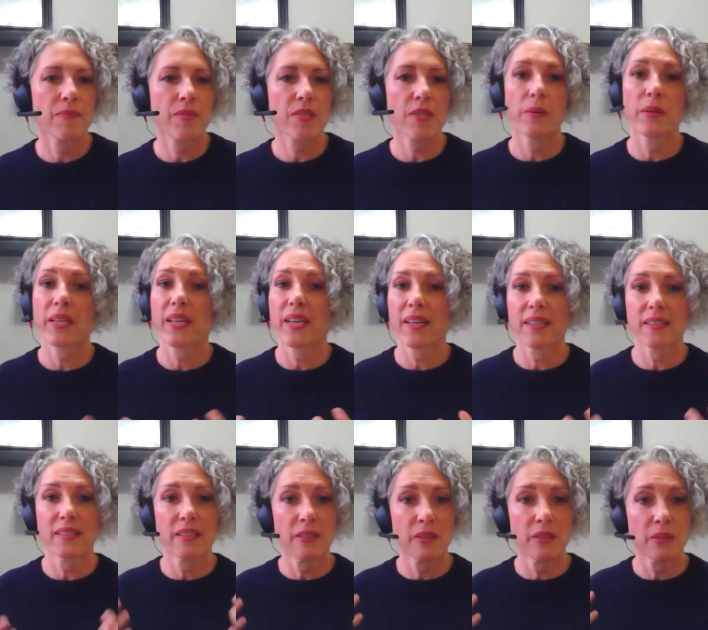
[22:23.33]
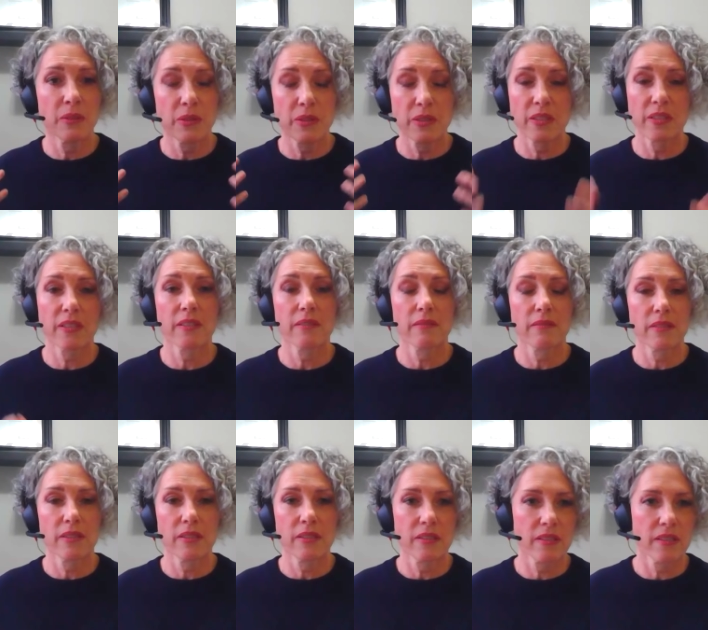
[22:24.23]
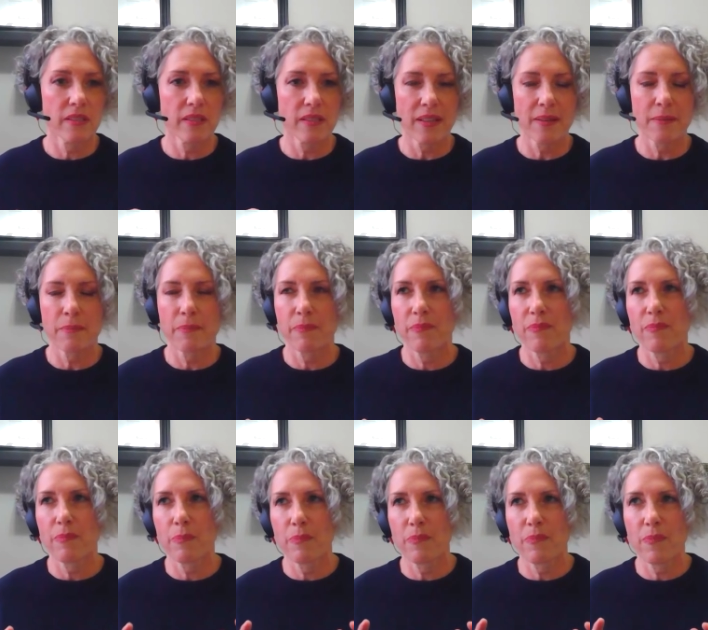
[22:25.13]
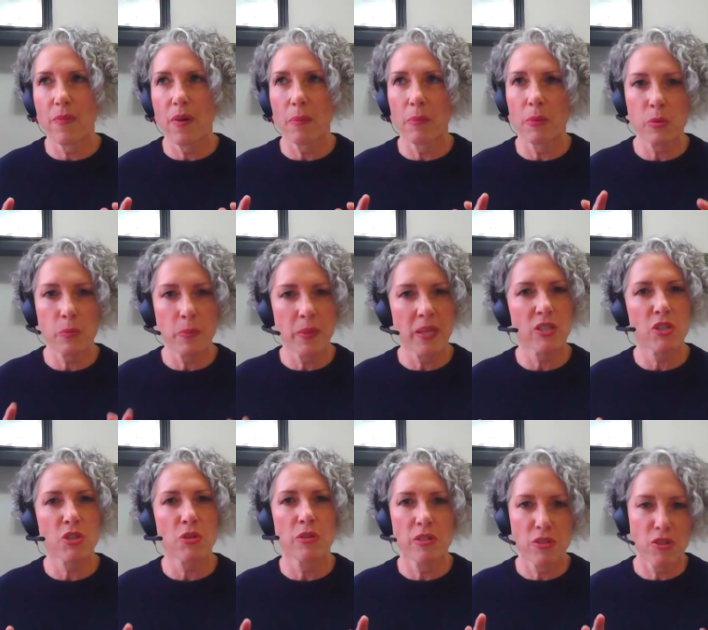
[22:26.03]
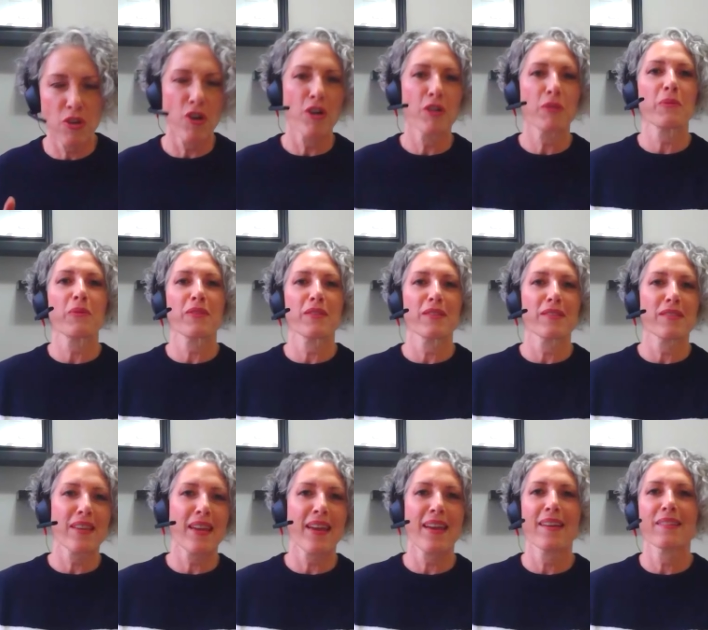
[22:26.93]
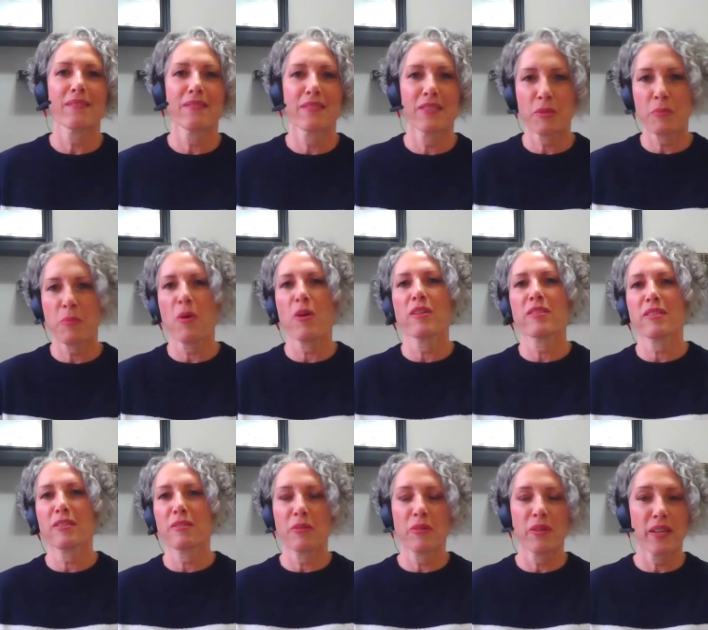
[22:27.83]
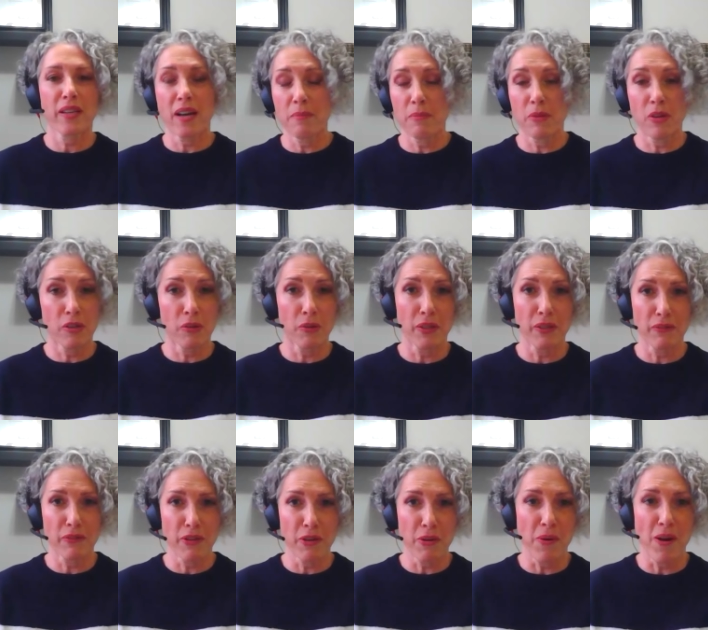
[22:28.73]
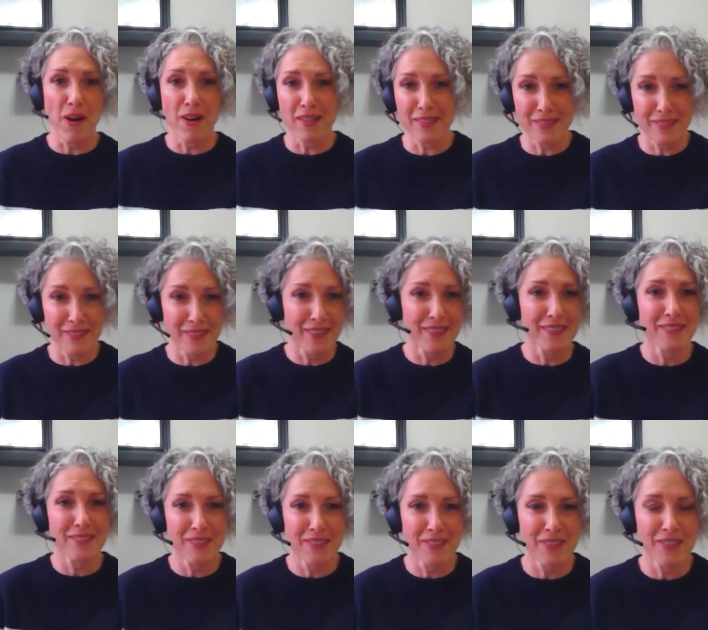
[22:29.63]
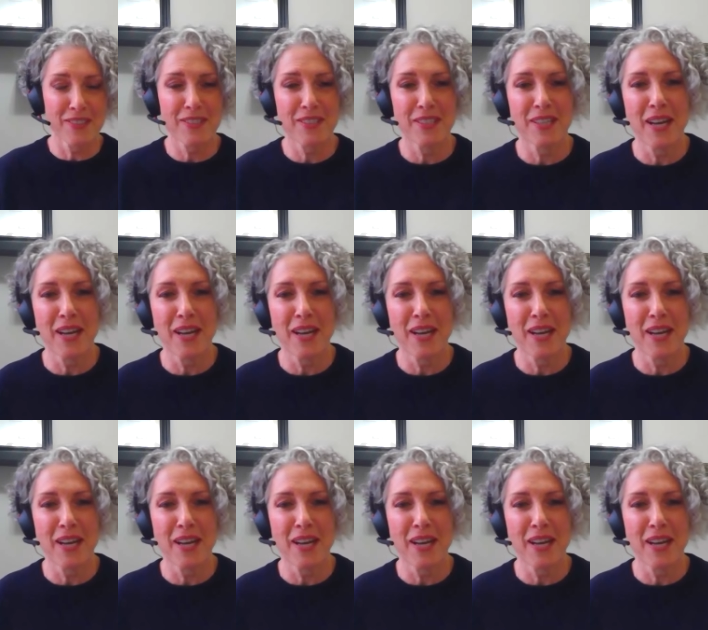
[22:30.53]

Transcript: So again, I almost picture a dog with its paws out going, I'm not going for a walk. Like, you're just